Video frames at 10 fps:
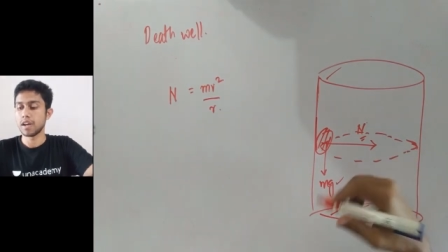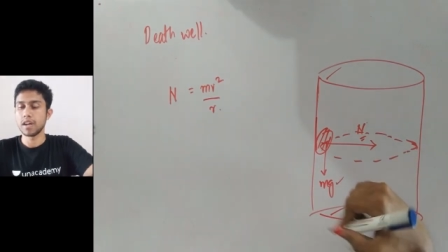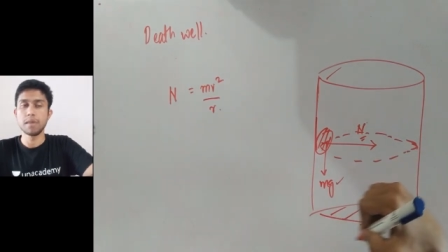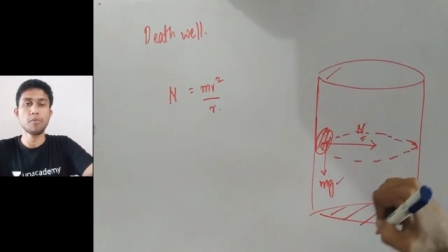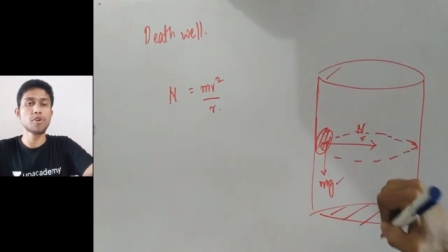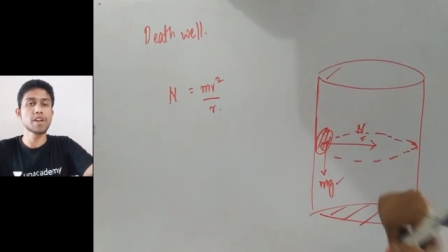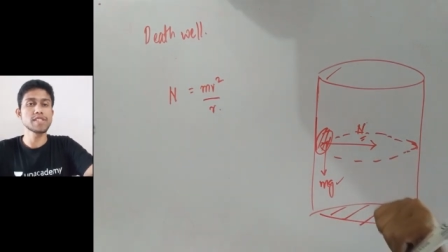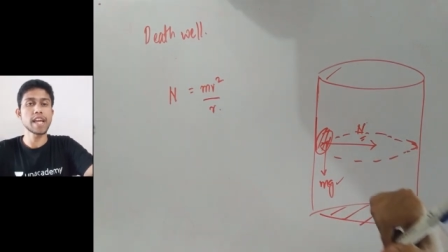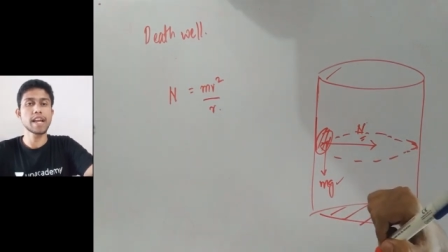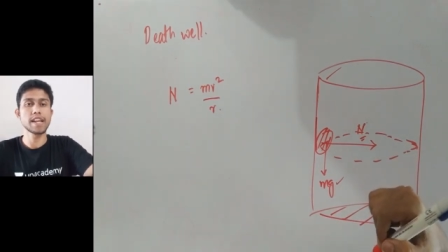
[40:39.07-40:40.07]

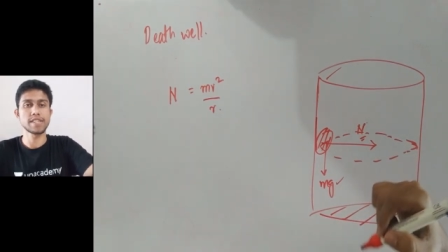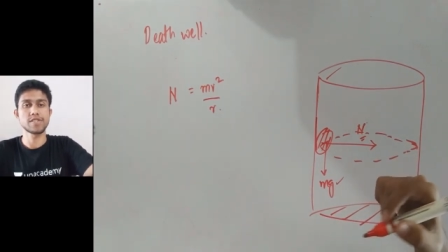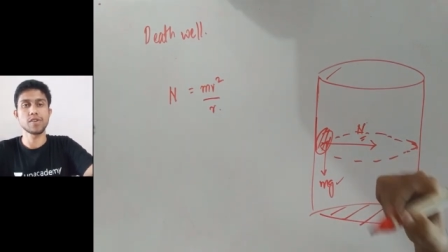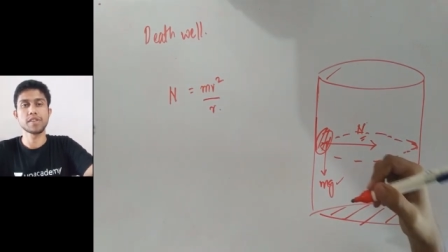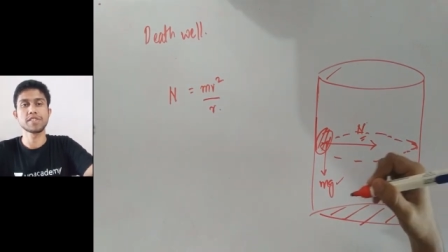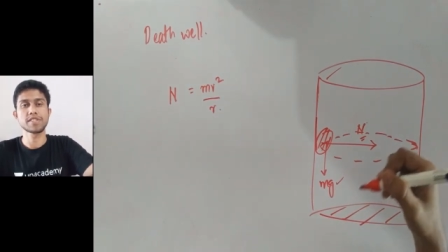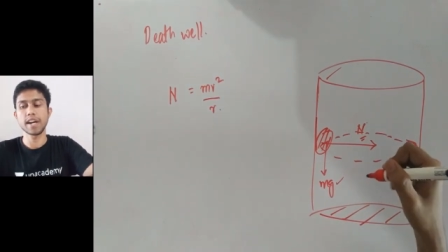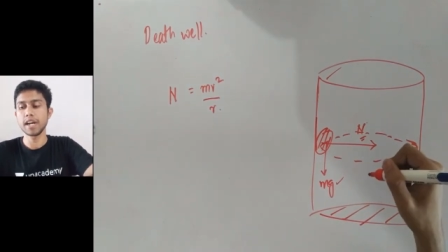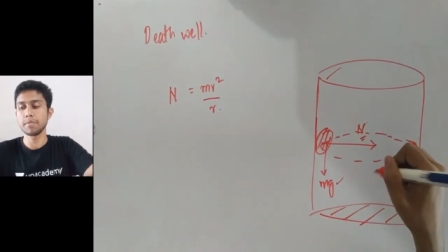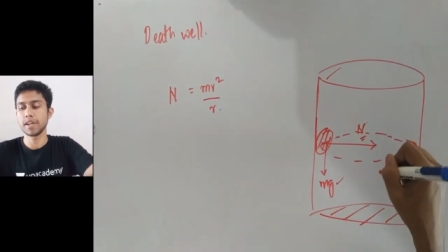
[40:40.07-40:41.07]
motorcyclists or the
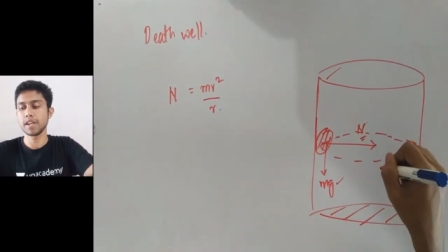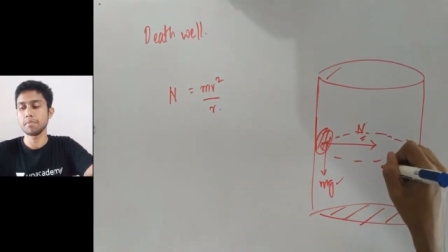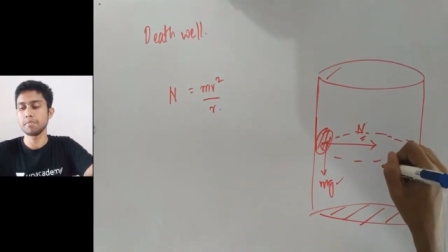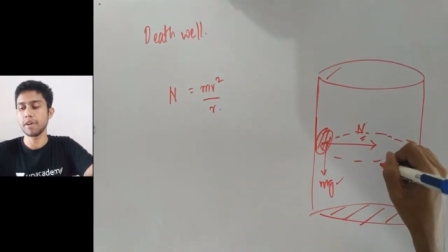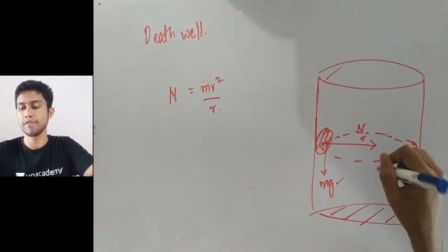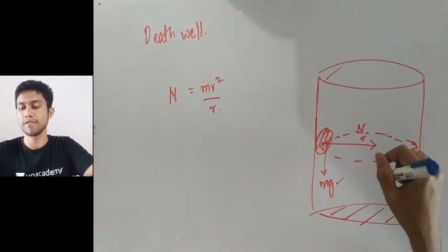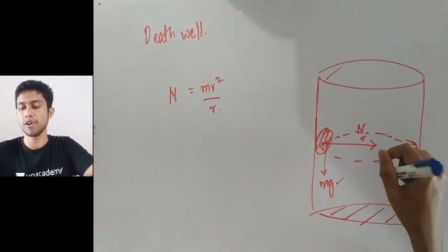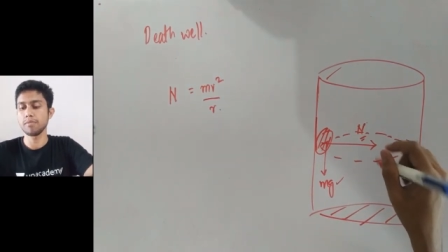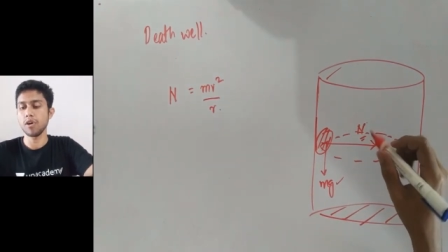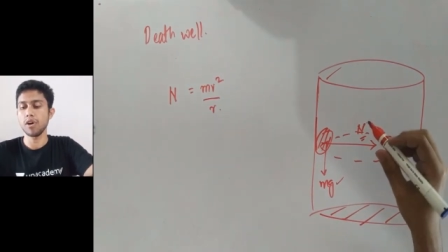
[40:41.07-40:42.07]
stuntmen
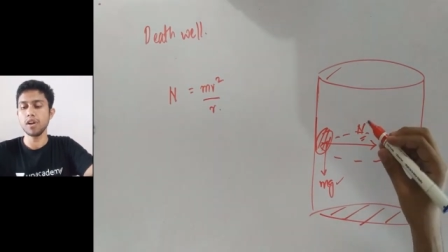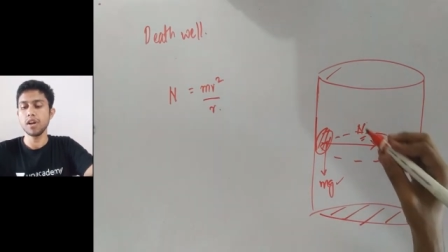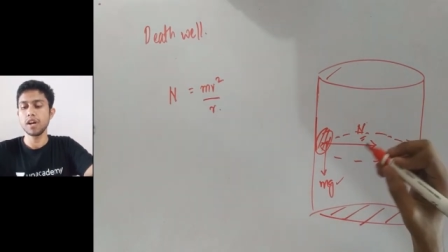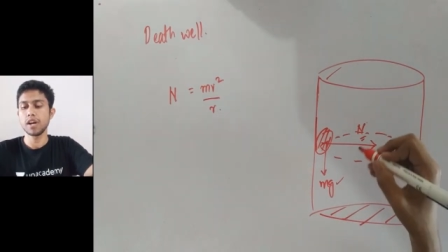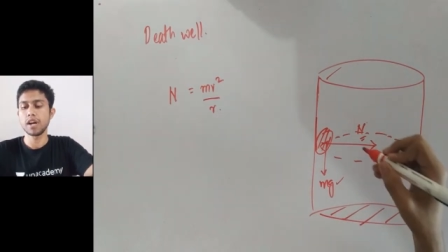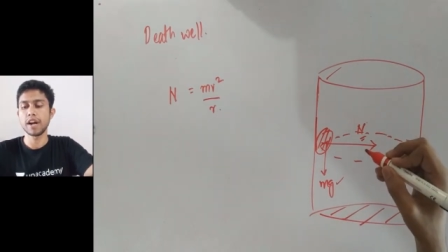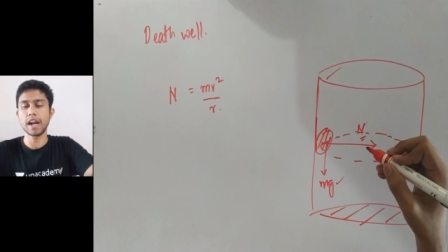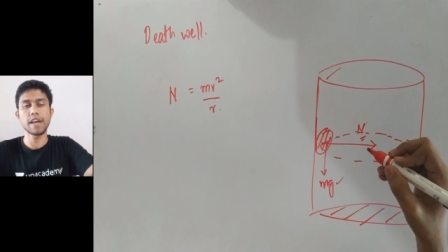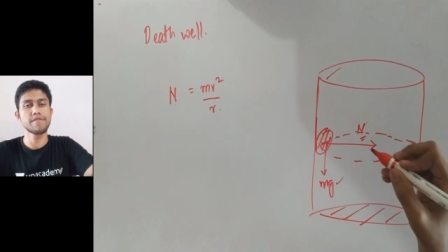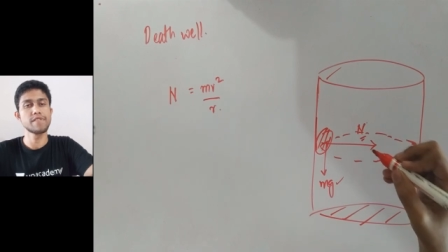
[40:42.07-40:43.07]
perform or
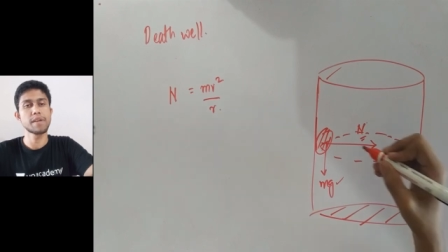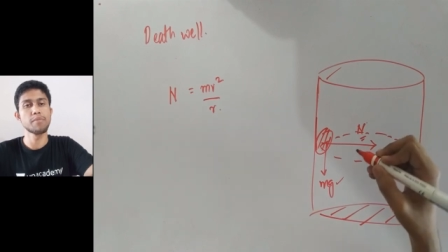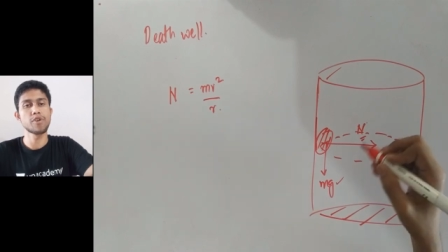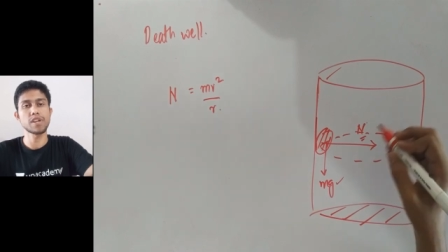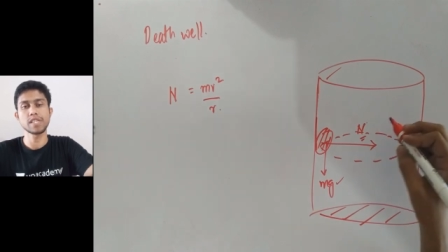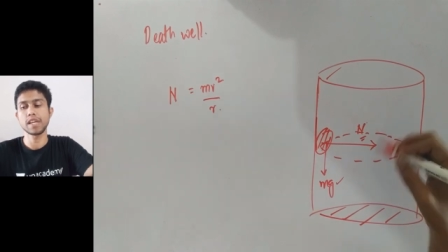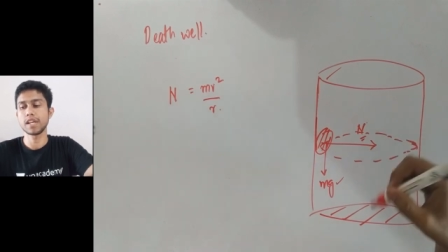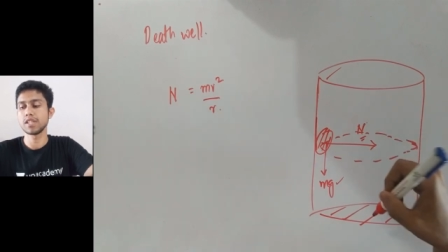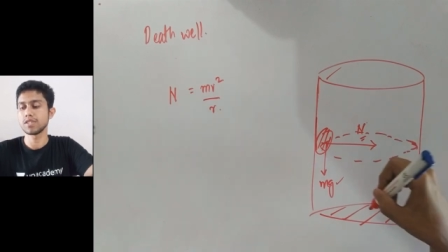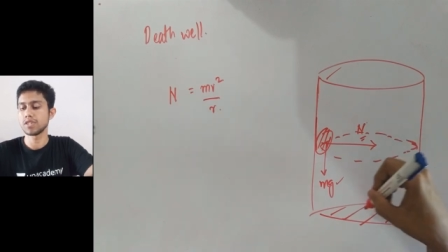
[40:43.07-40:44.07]
drive their
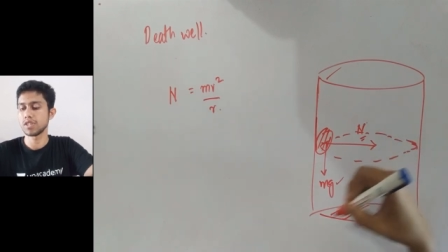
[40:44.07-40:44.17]
motorcycles